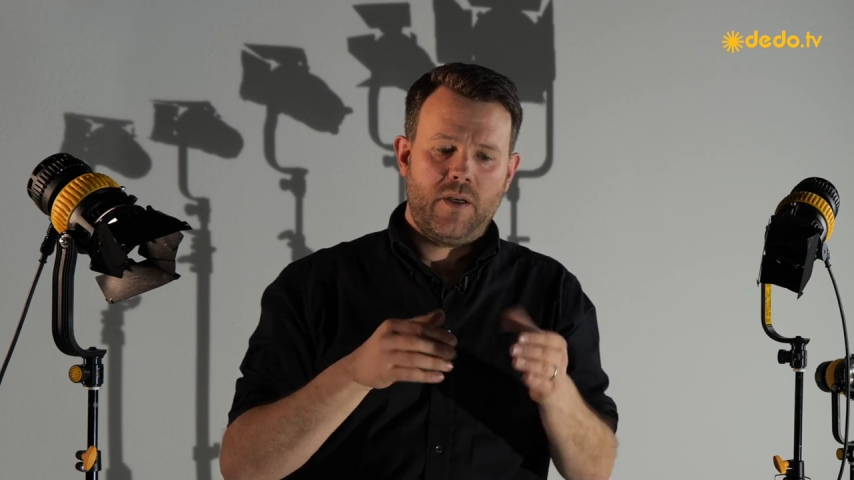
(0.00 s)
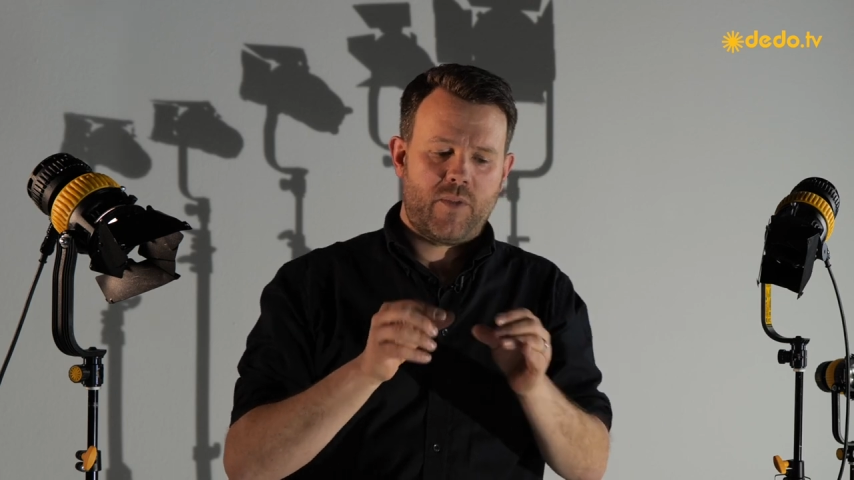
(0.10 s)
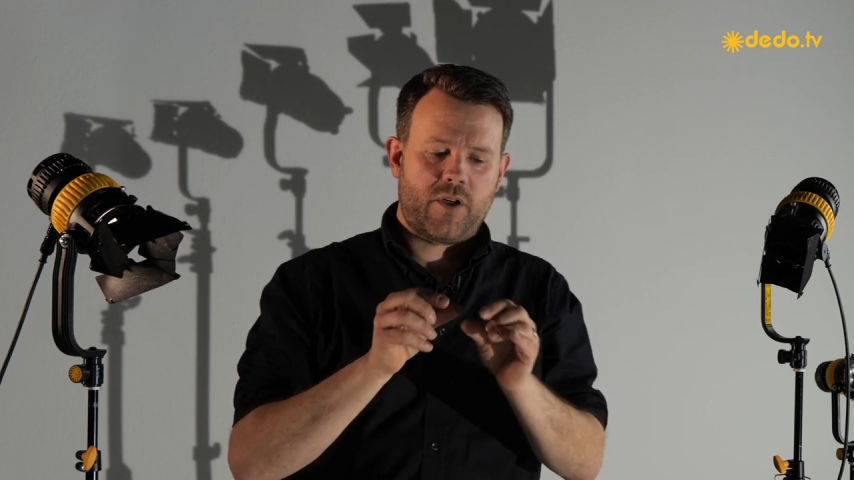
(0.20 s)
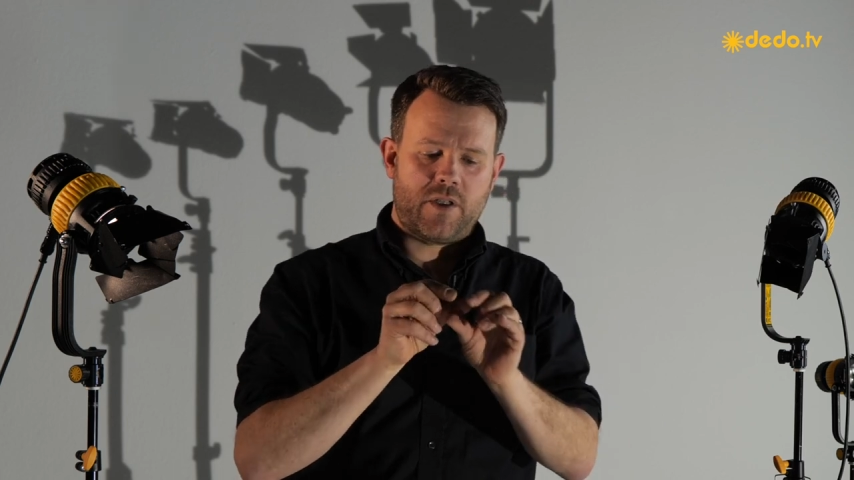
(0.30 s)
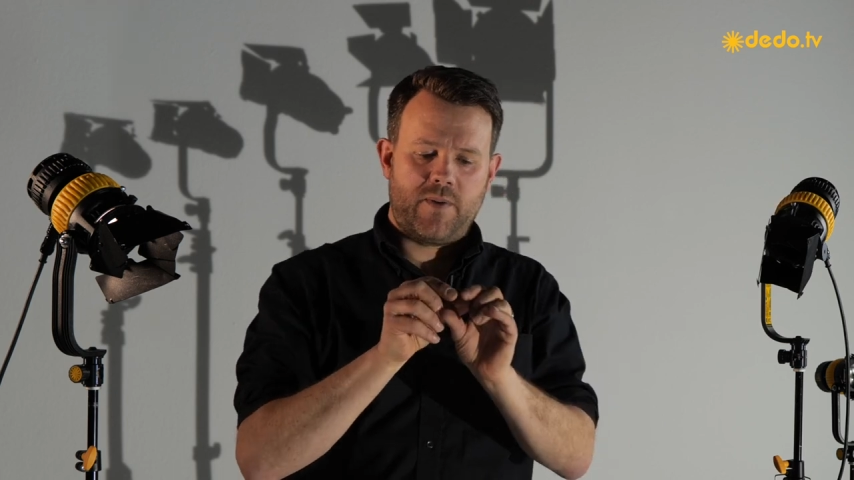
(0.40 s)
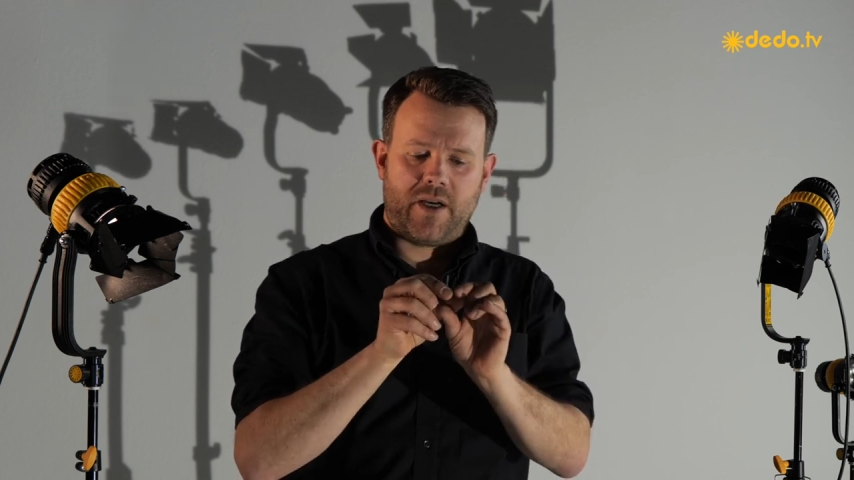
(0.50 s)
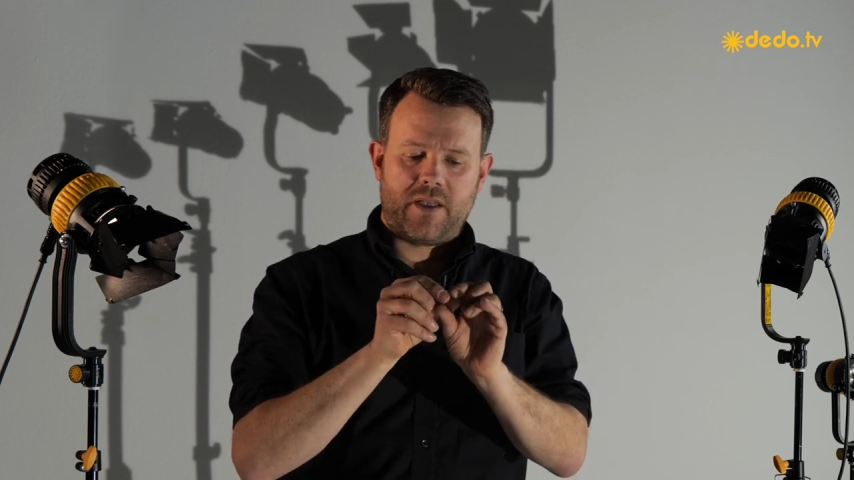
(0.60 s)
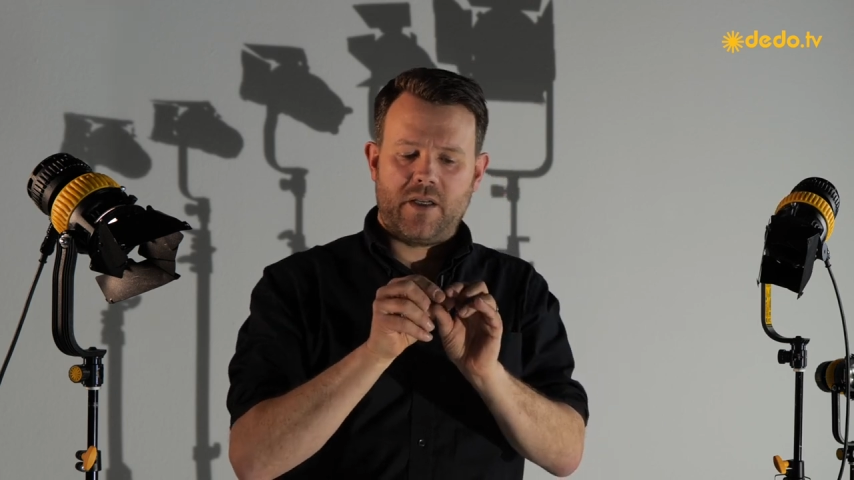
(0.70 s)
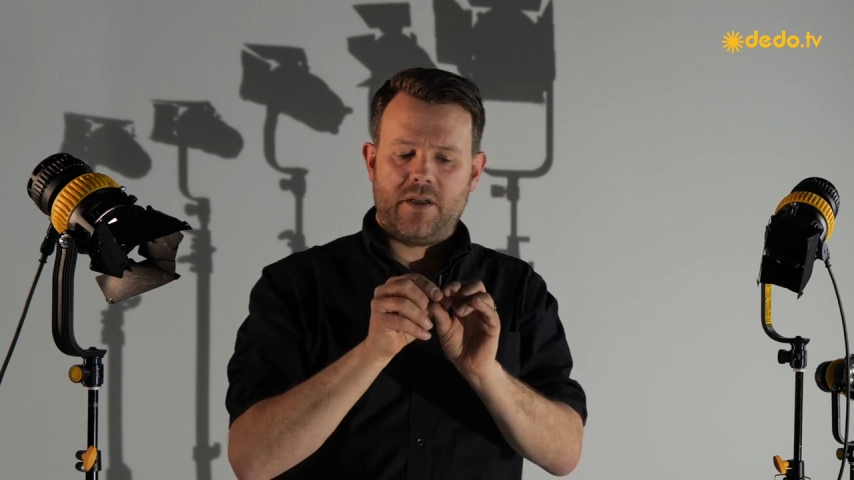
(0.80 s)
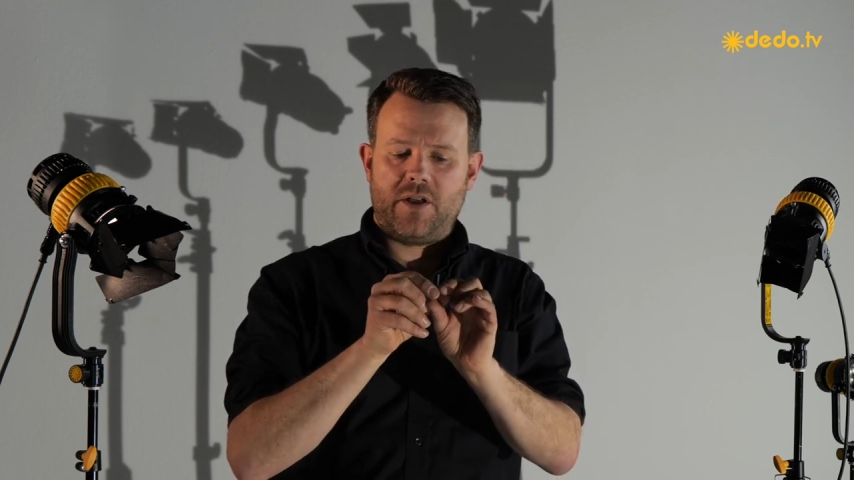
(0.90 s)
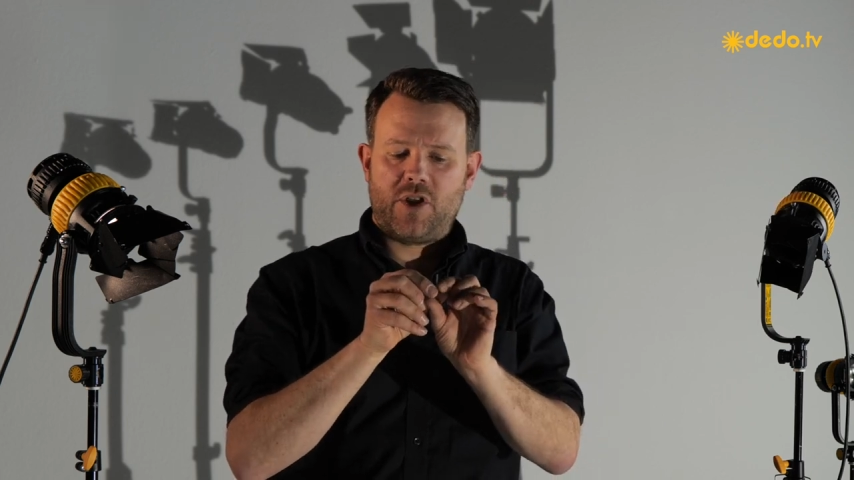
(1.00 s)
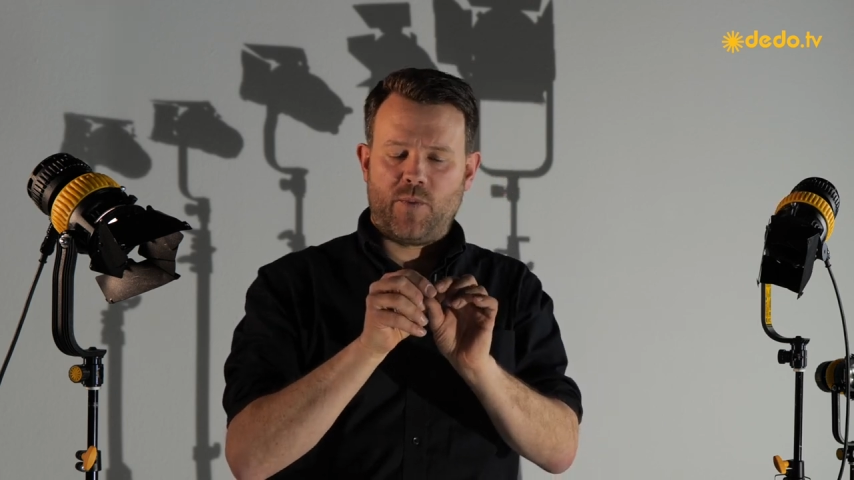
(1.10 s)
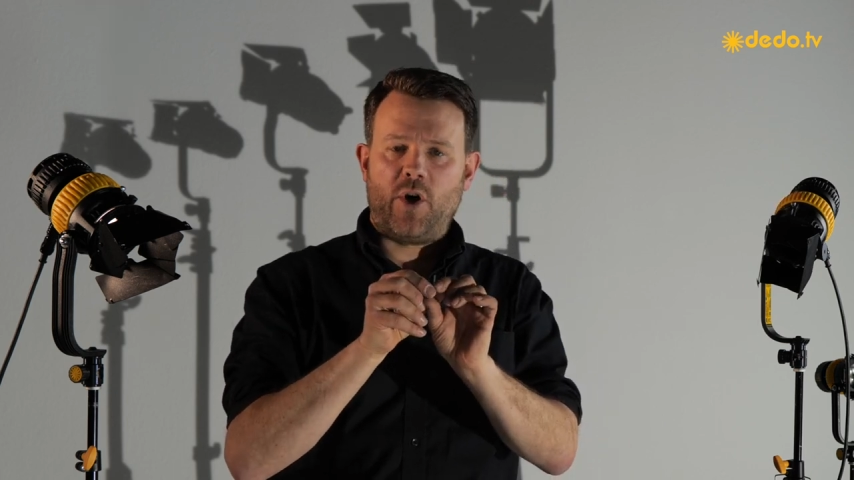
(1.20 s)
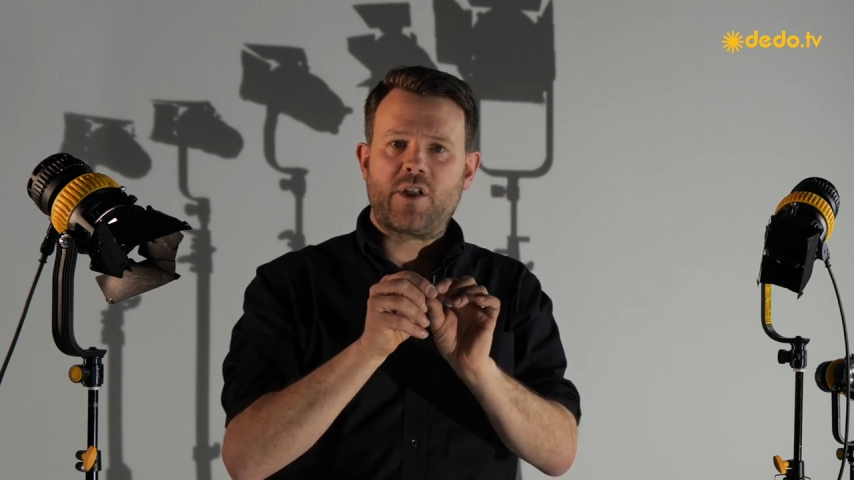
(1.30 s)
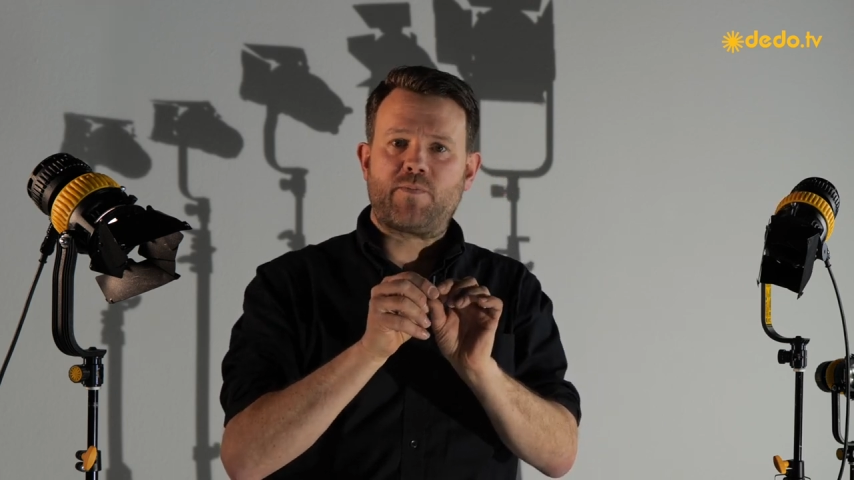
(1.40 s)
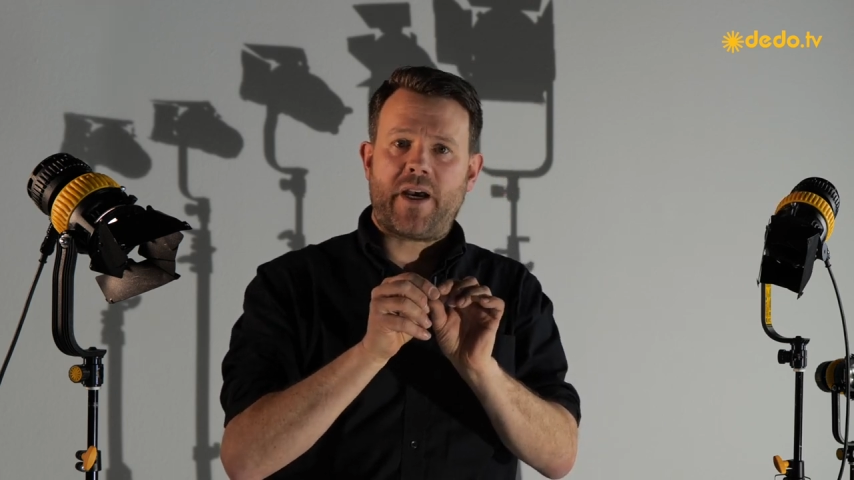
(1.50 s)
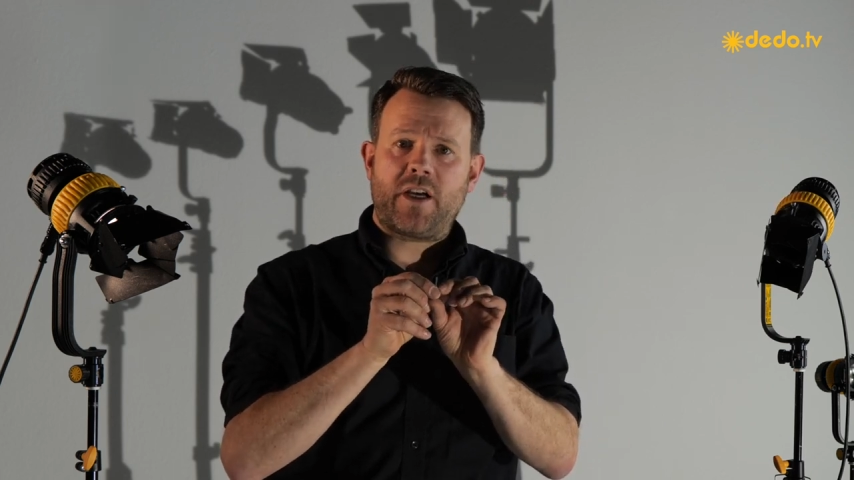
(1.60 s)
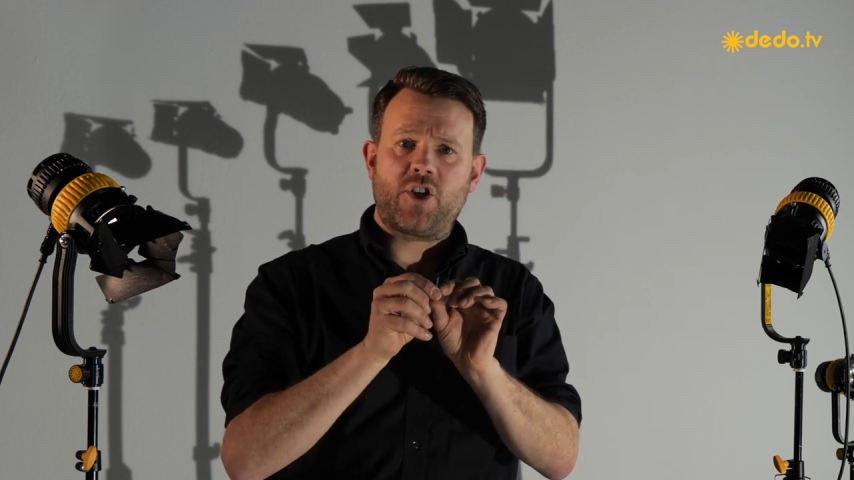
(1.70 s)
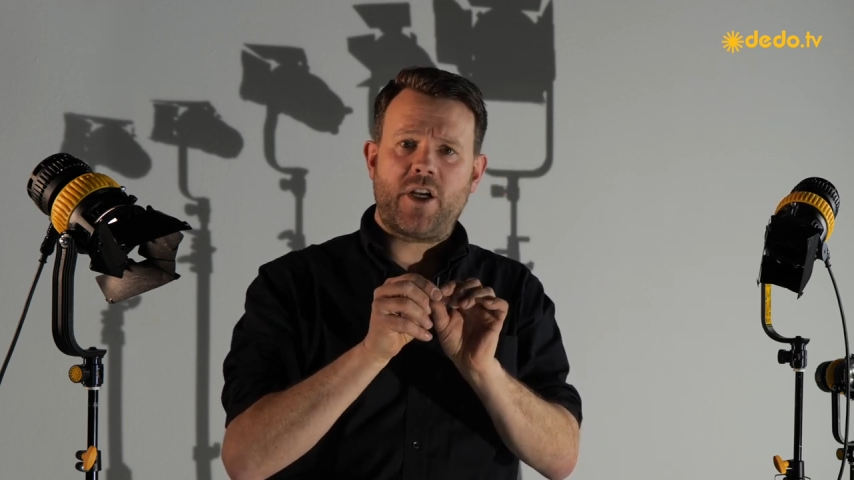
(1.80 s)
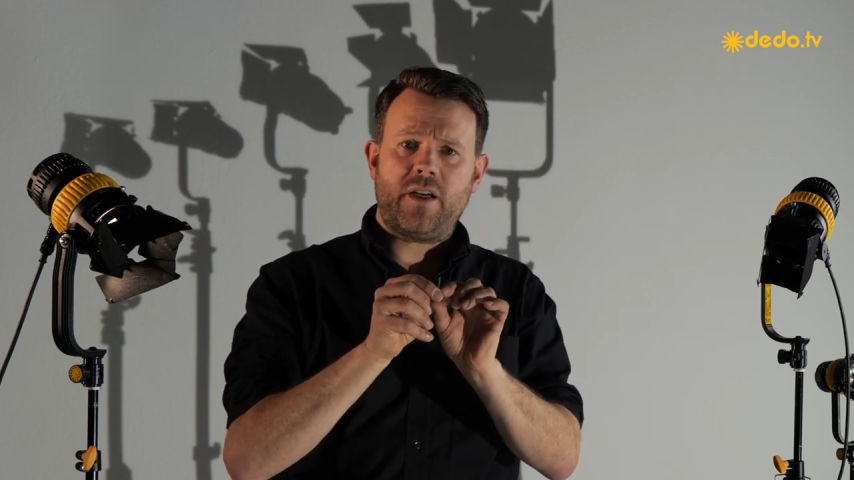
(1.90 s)
because we got the smallest
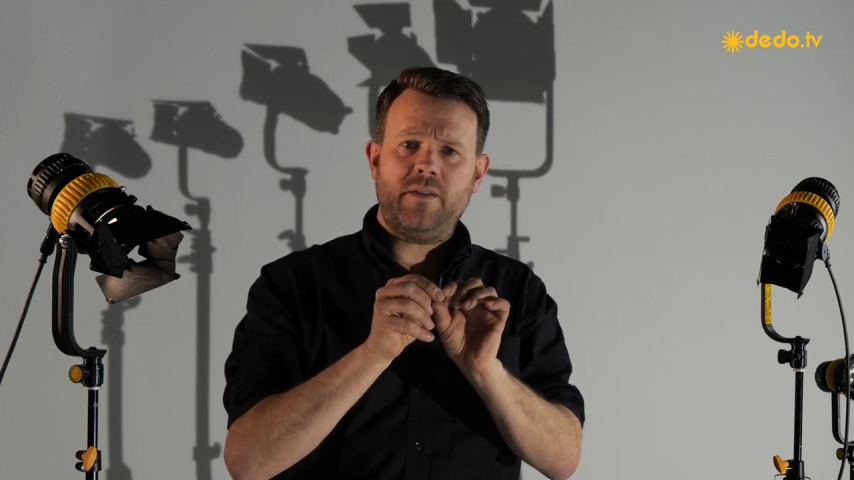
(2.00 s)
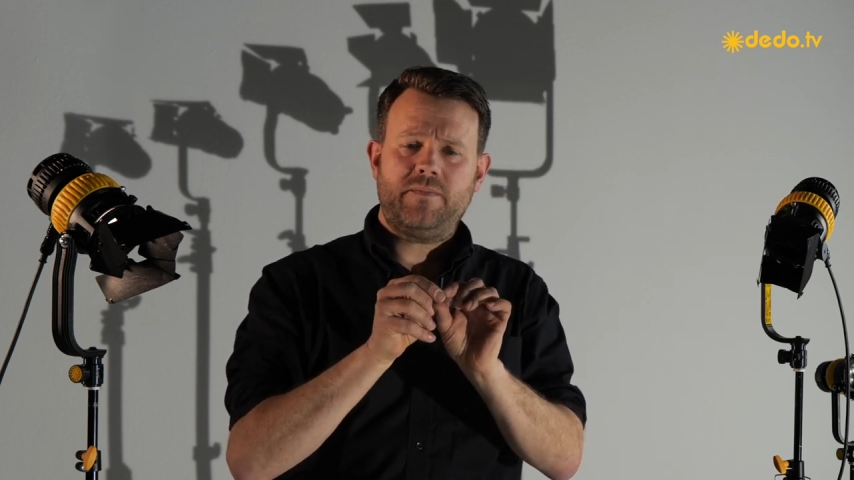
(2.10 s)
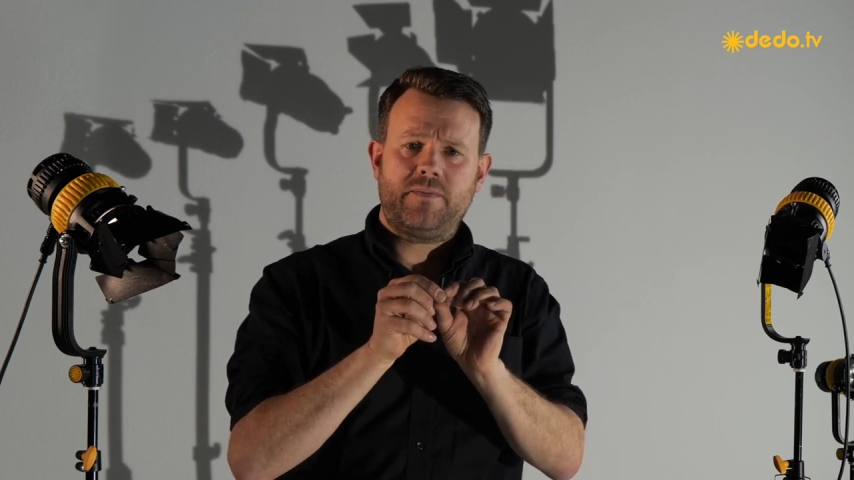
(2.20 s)
packaging.